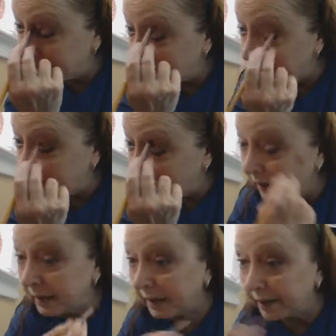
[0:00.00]
no matter
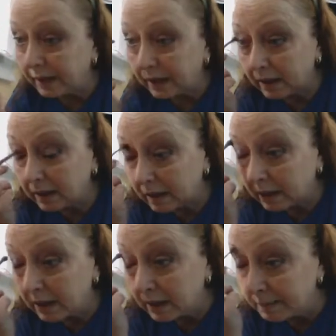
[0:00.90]
what I think,
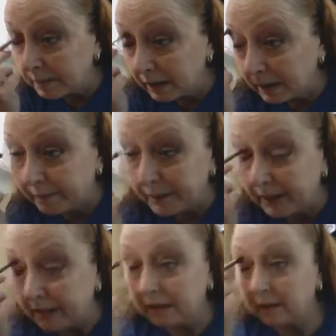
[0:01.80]
because believe
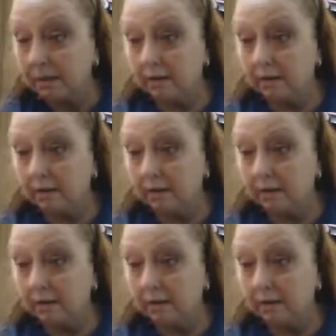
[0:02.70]
me,